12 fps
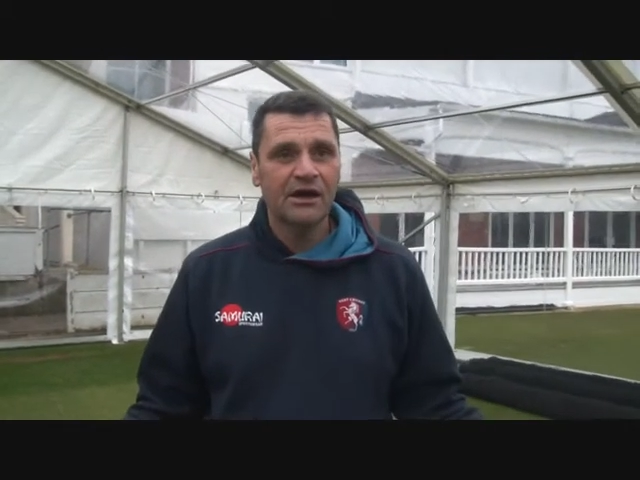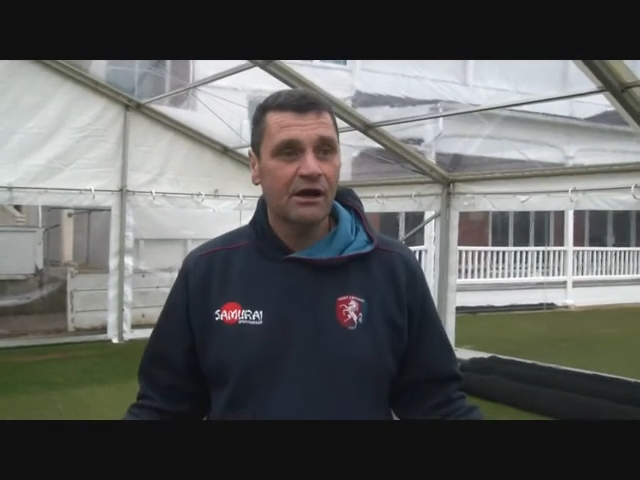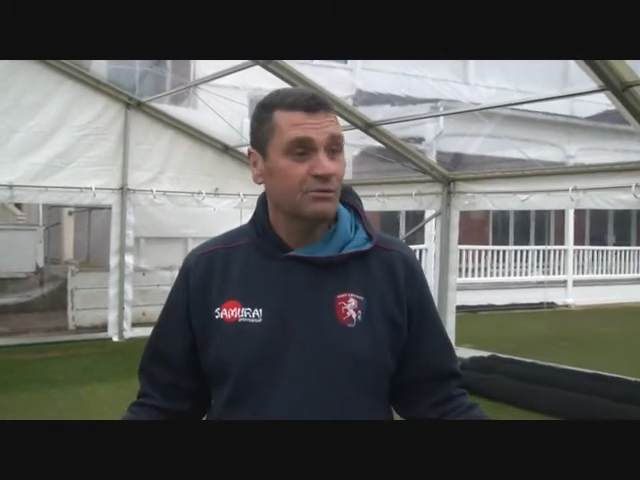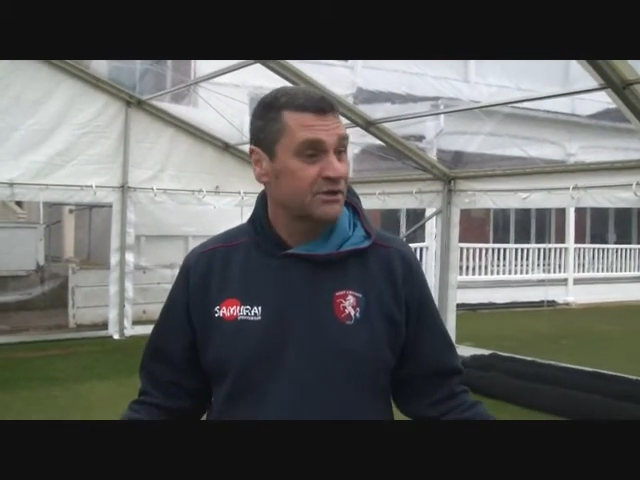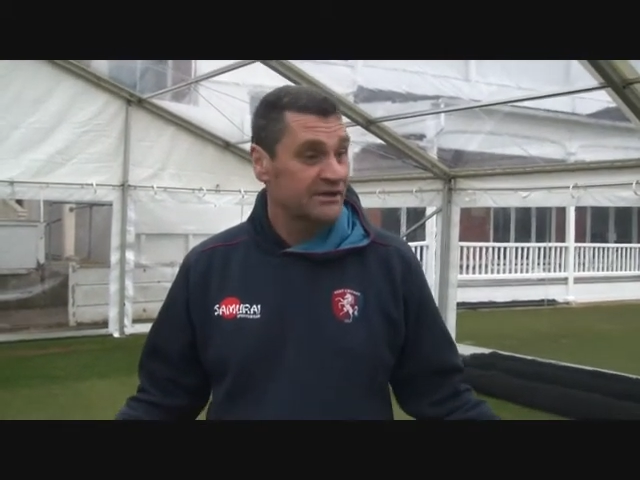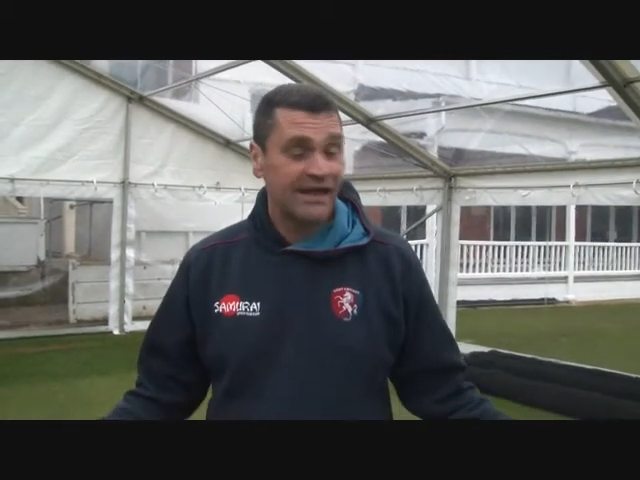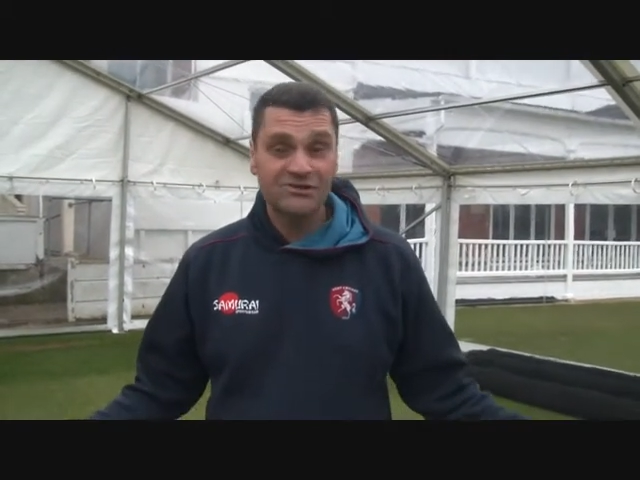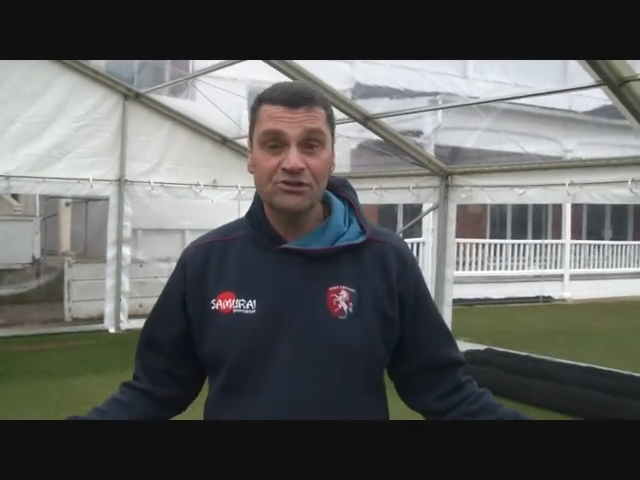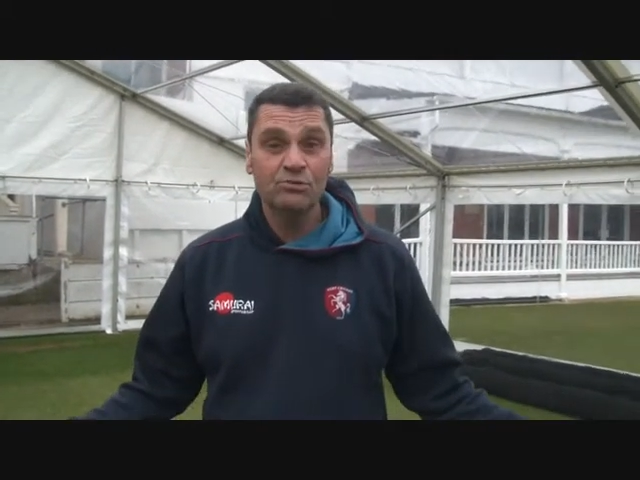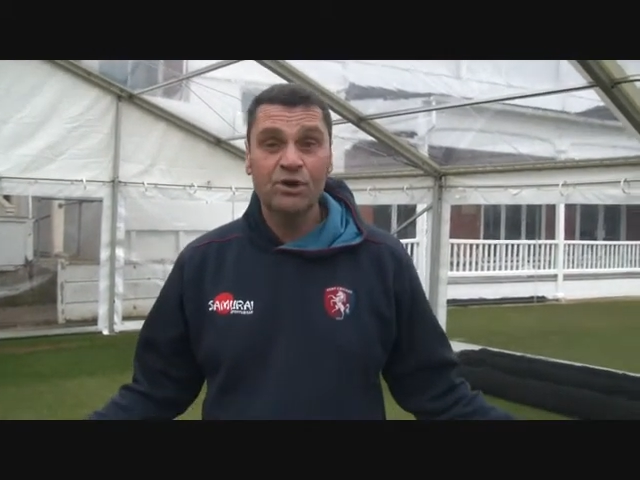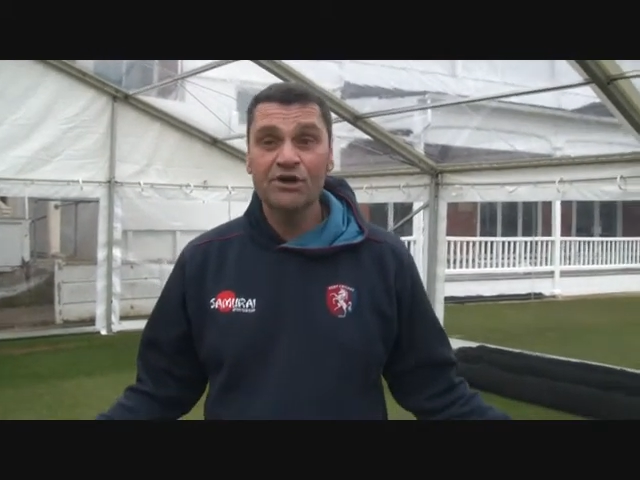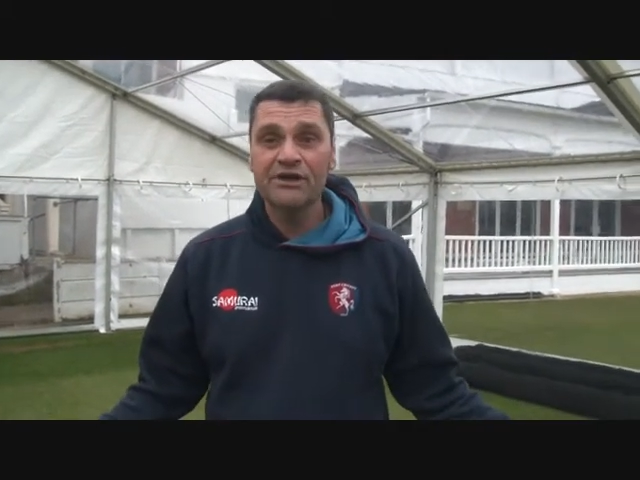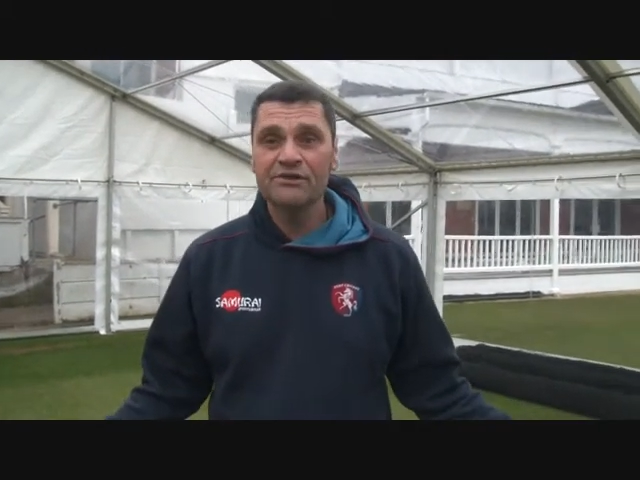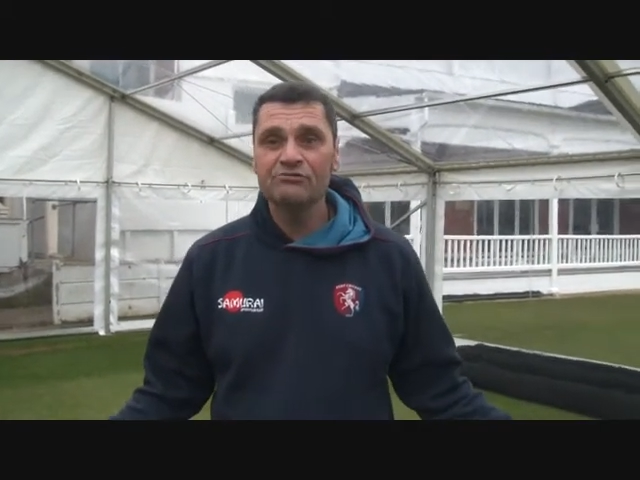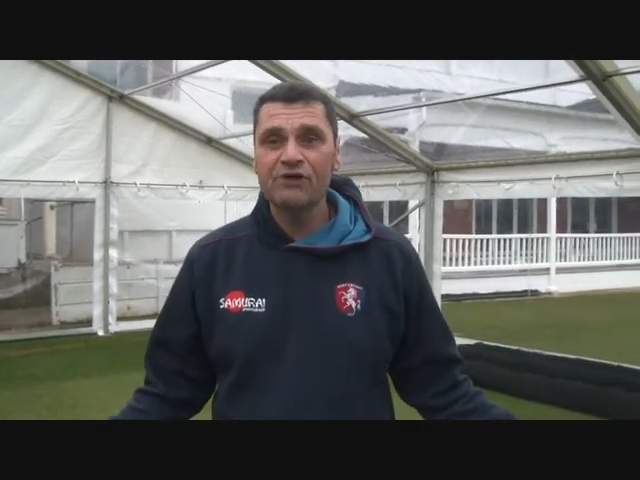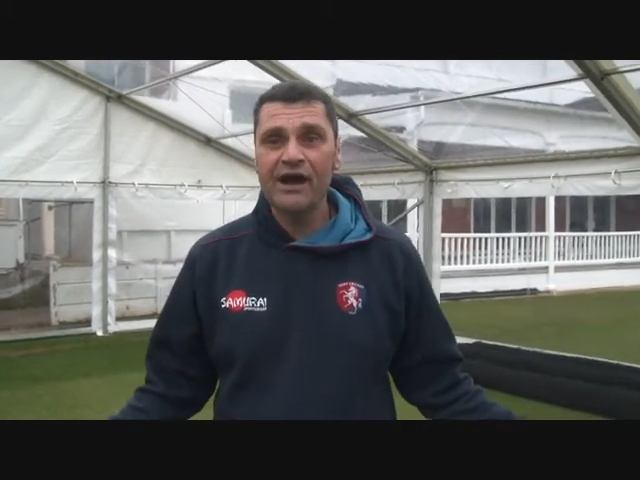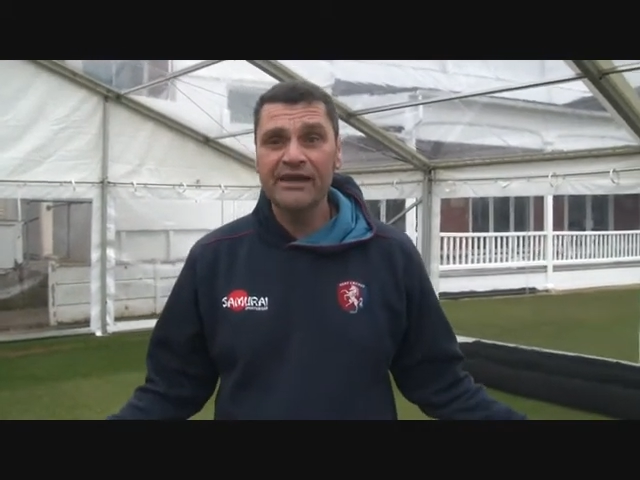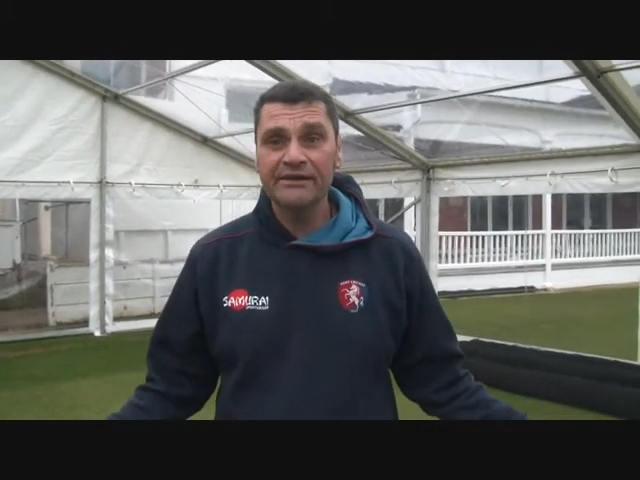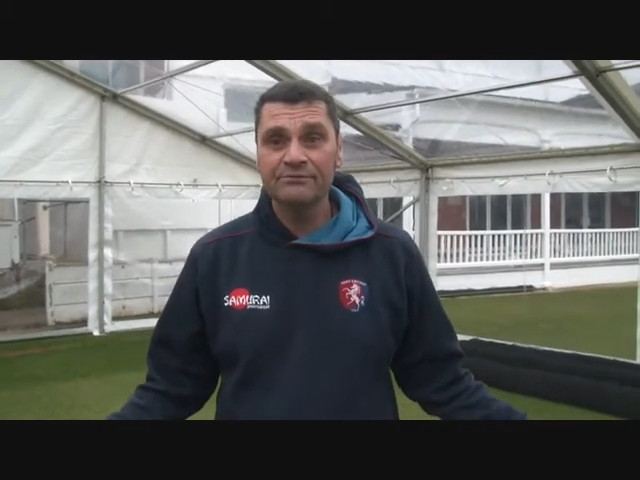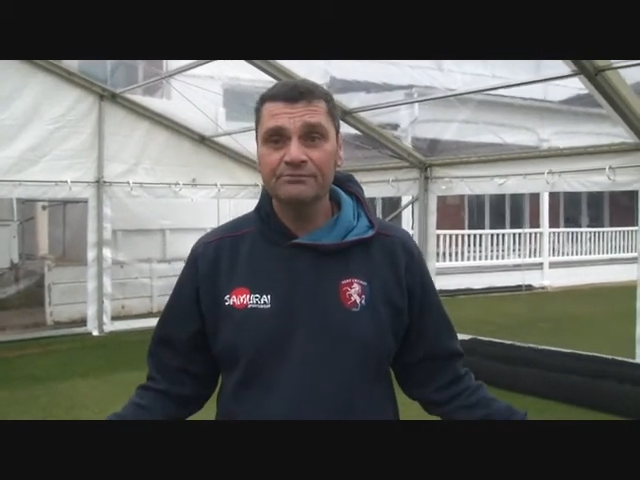and we can actually work in the rain,